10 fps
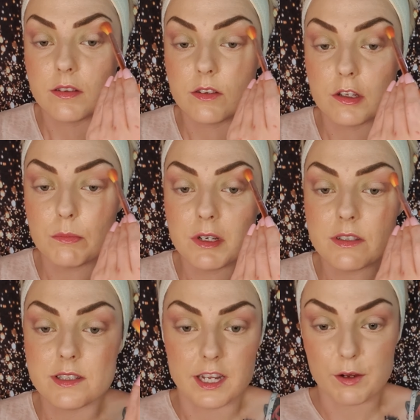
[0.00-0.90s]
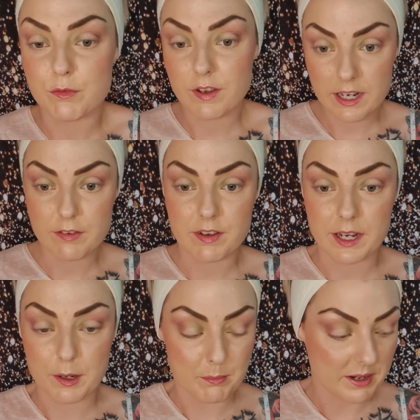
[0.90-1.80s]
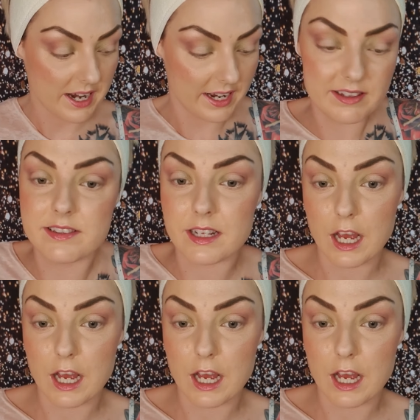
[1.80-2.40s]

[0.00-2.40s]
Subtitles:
So I must say, I'm very, very impressed.